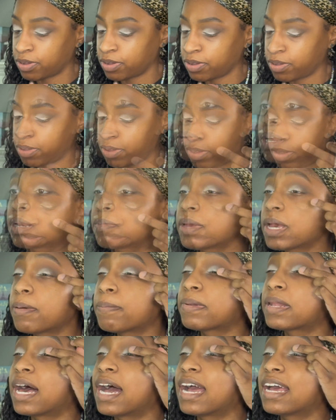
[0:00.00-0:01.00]
I'm going to be
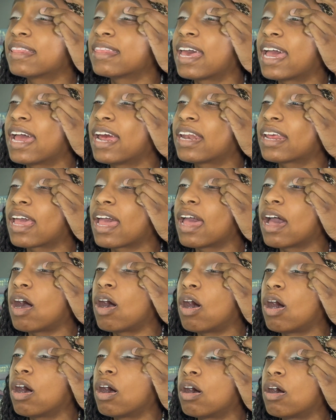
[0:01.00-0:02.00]
applying that
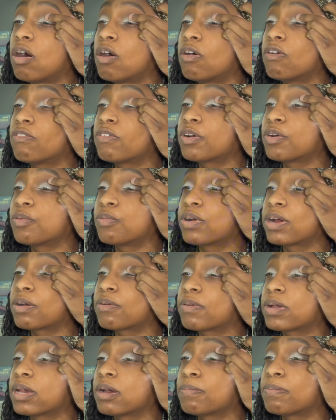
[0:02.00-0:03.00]
all over where
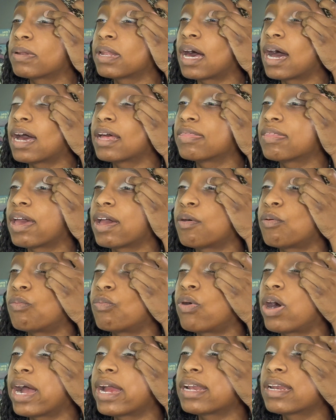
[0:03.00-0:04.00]
we applied that
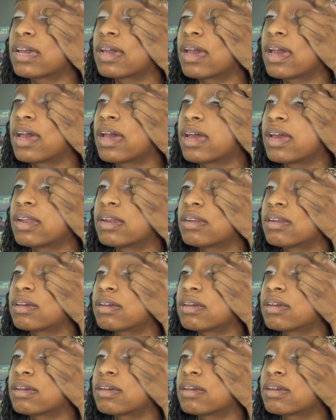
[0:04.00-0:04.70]
white at,